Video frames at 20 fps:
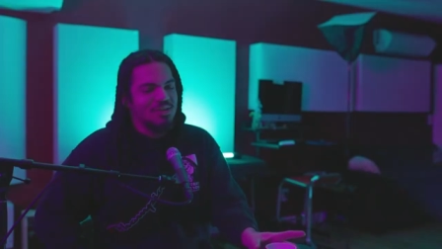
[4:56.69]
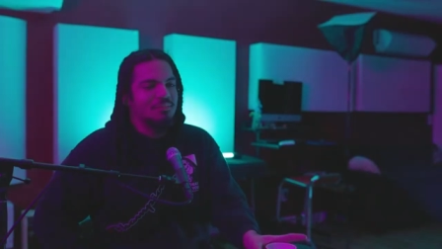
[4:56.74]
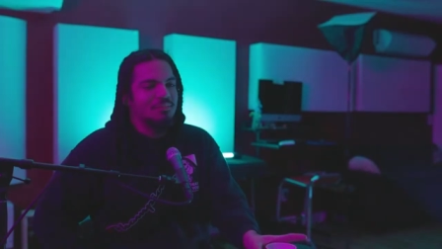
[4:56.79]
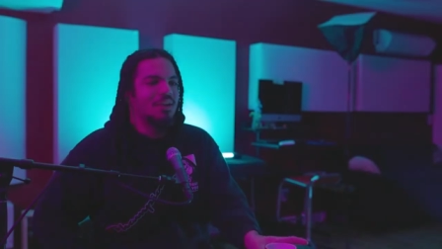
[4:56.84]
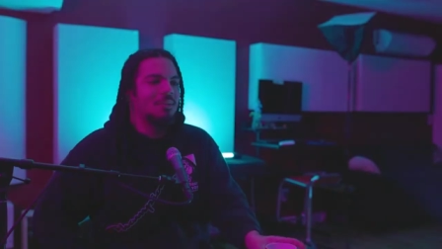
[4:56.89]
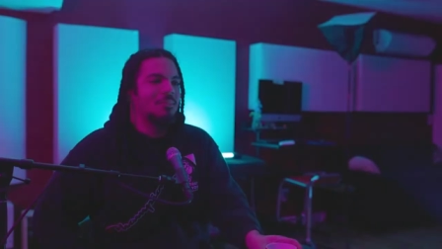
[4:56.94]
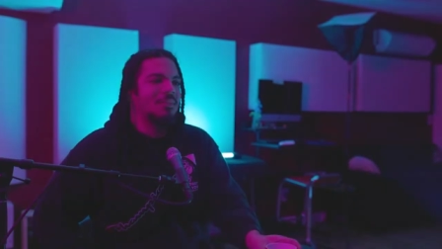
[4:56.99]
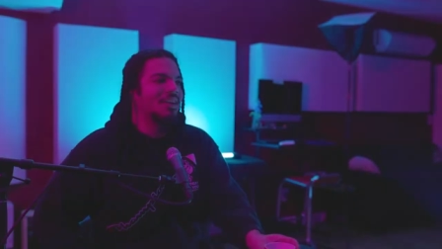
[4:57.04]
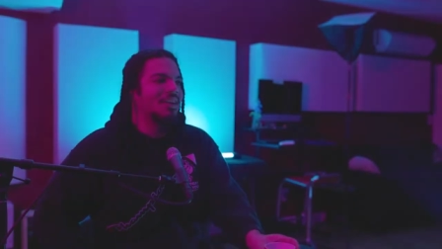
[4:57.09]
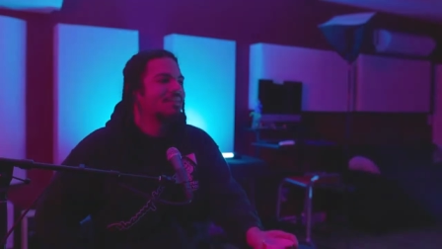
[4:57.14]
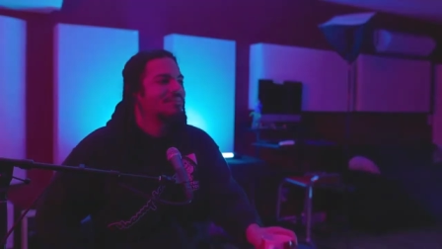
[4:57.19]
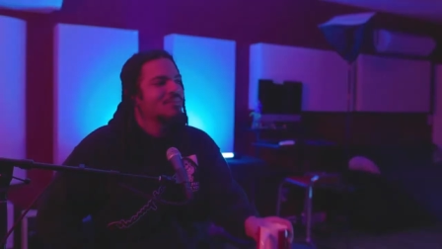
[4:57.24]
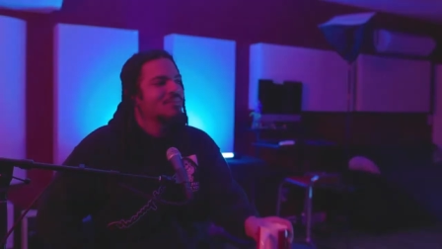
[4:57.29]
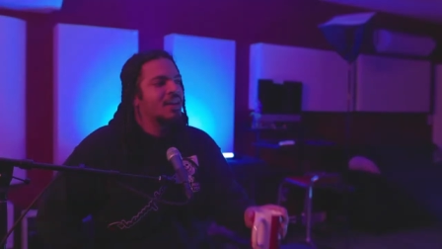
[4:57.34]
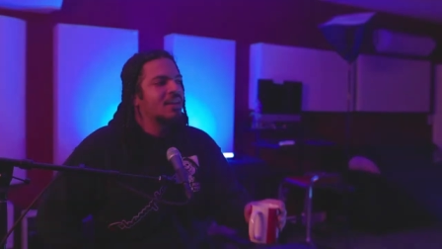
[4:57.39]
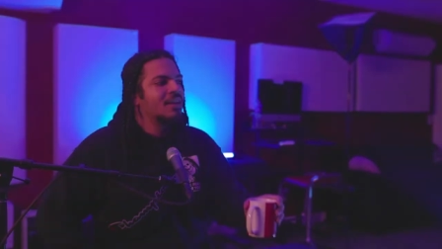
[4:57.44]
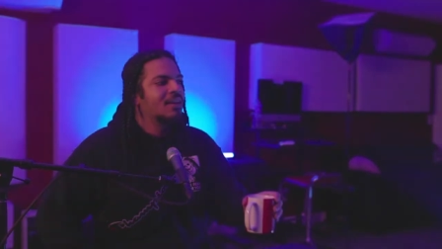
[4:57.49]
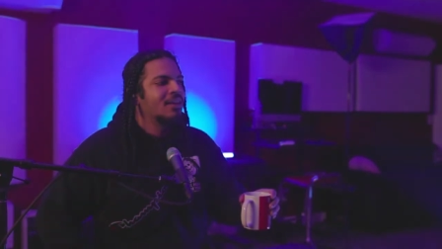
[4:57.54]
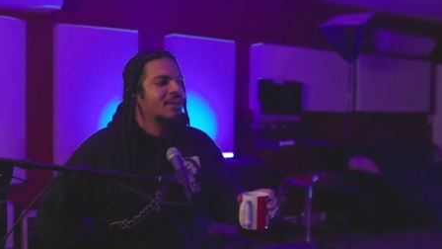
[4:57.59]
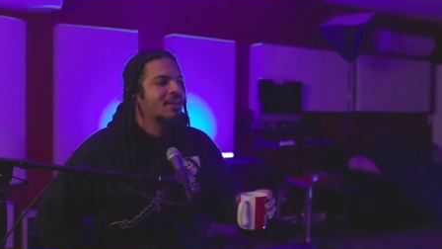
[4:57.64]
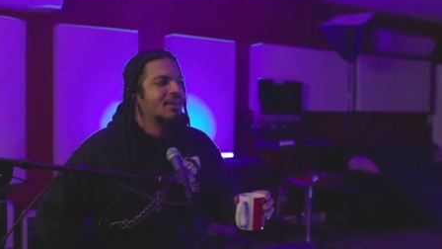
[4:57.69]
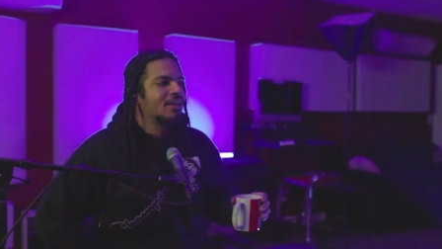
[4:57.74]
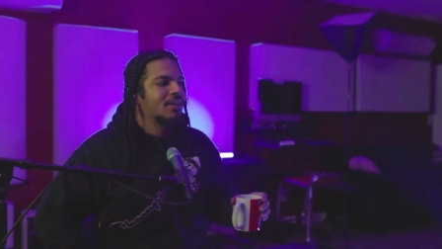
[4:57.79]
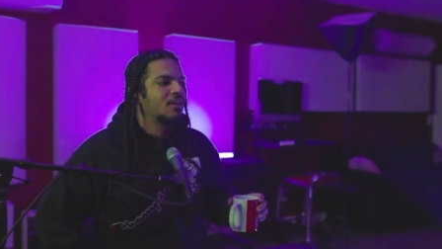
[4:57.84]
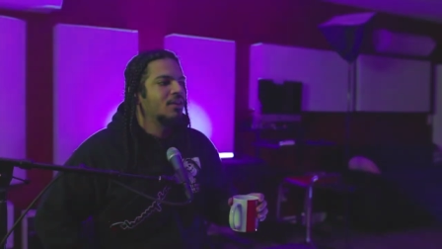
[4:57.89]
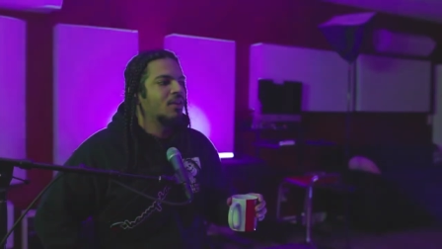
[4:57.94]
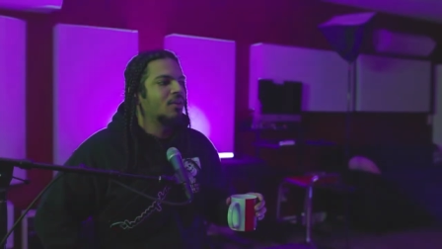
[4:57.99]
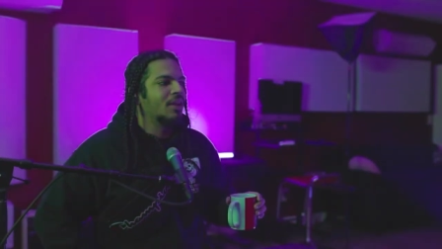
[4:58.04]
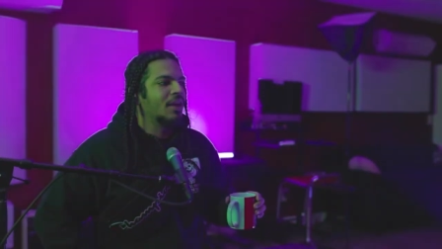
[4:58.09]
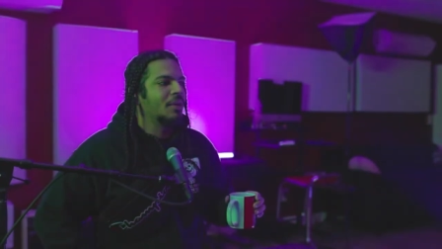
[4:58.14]
But I'm like, you
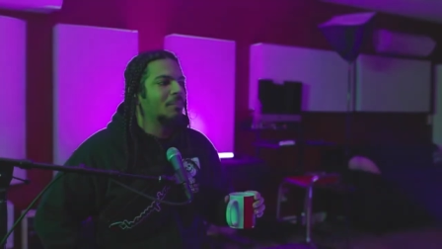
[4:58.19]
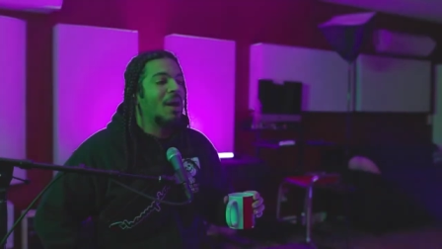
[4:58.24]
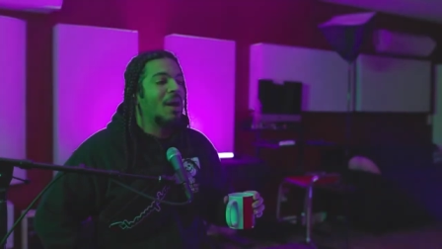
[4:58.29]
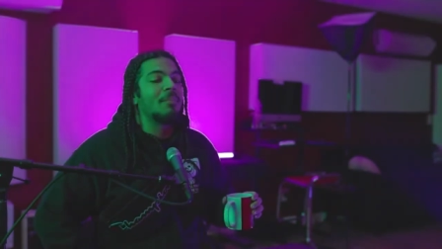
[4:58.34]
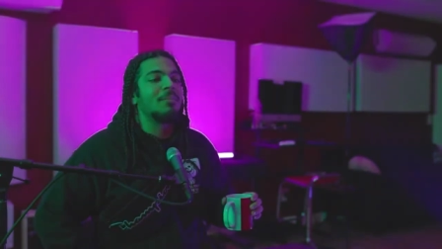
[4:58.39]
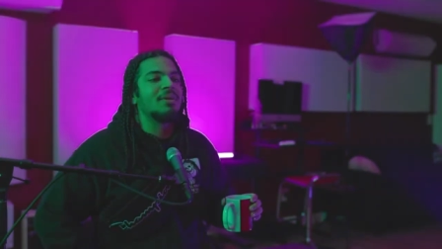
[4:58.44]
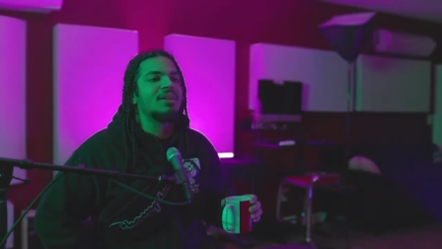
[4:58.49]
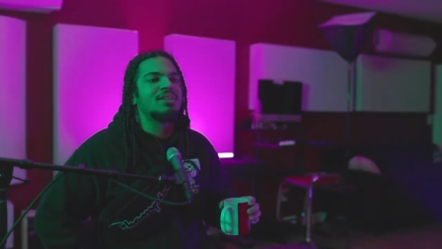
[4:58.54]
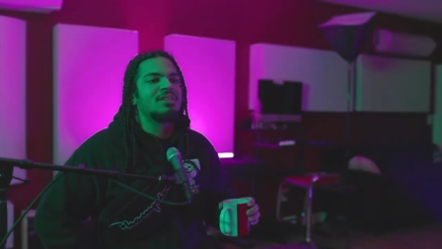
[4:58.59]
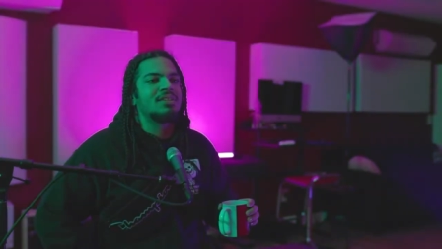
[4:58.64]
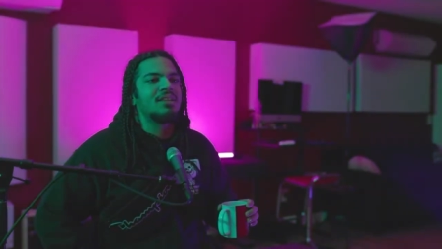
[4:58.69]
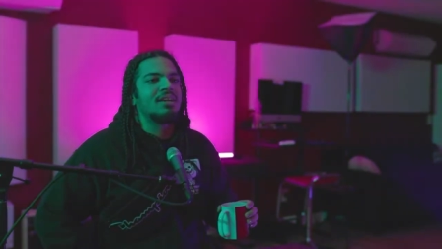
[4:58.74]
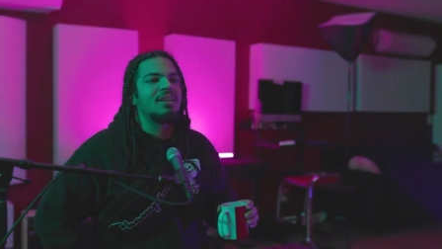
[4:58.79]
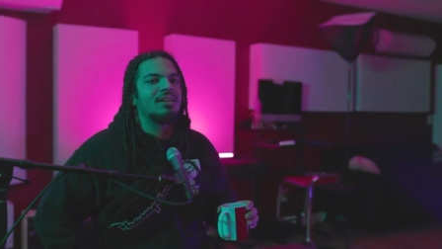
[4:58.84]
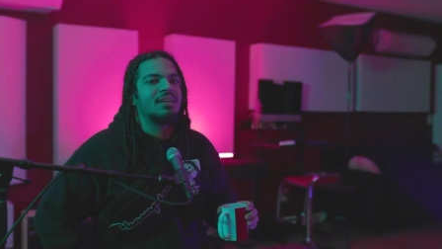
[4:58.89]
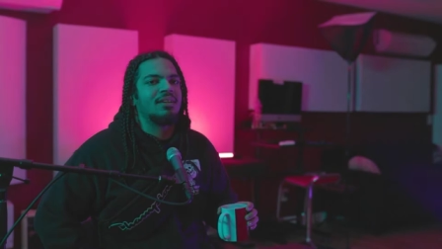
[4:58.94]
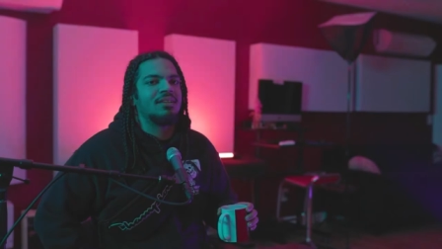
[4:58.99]
know, like my biggest thing